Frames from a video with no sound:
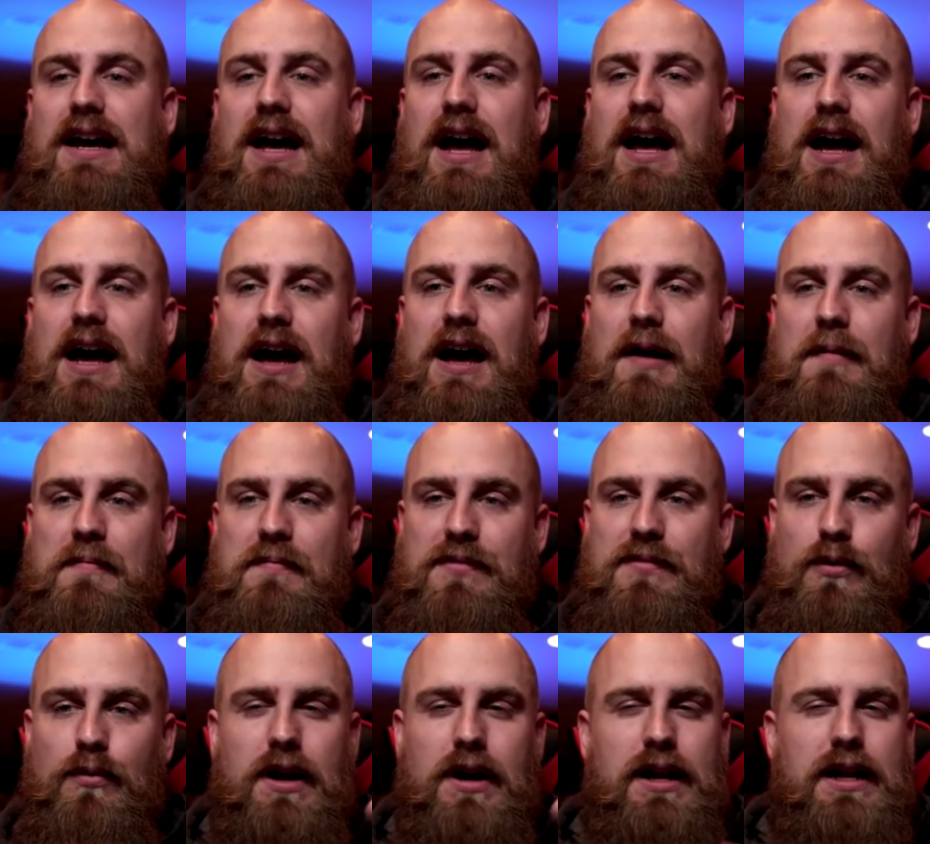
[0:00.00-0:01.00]
Um,
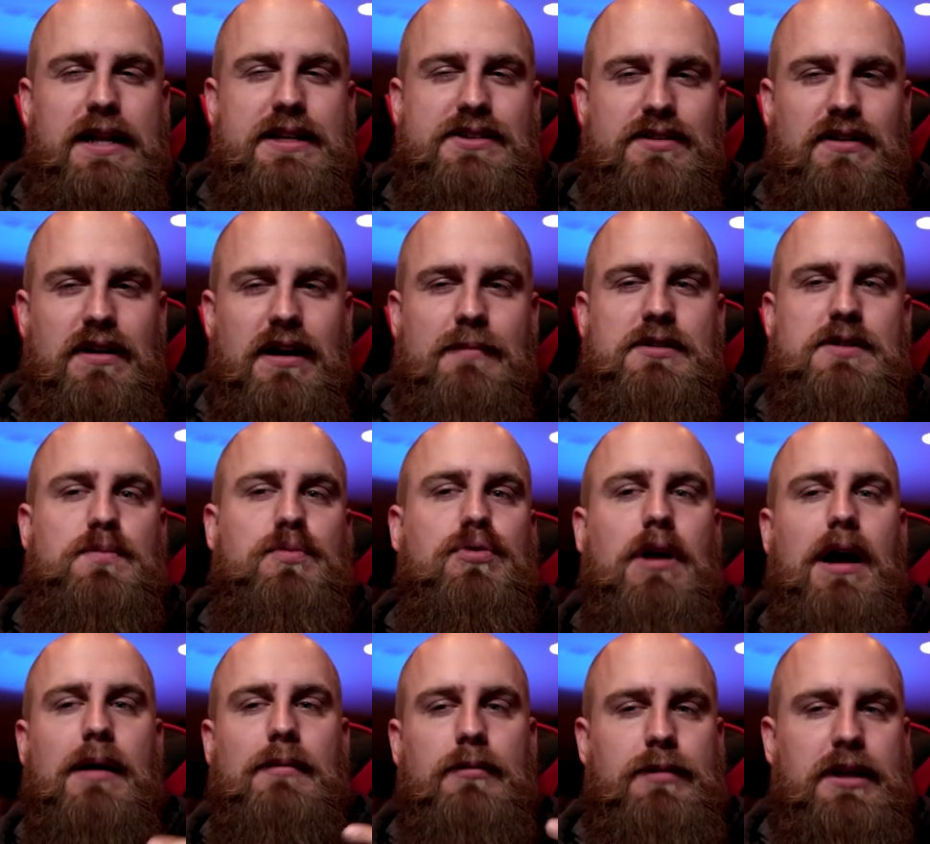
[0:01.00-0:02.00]
the one on Instagram is
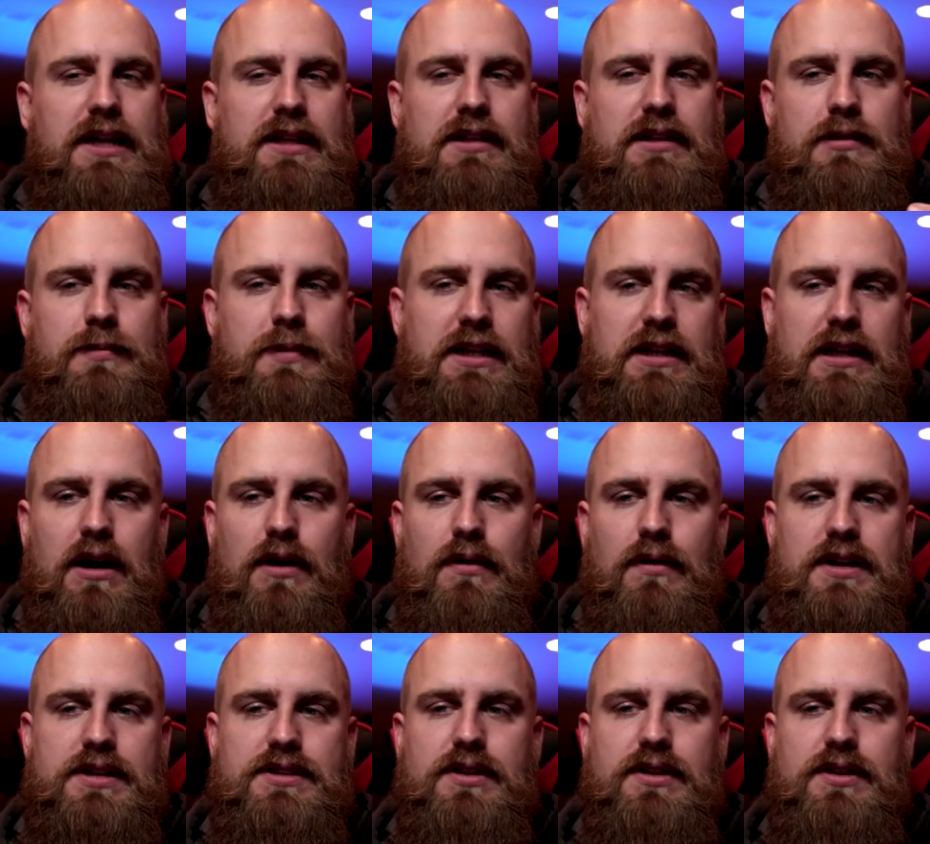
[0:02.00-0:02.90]
probably a little bit lower.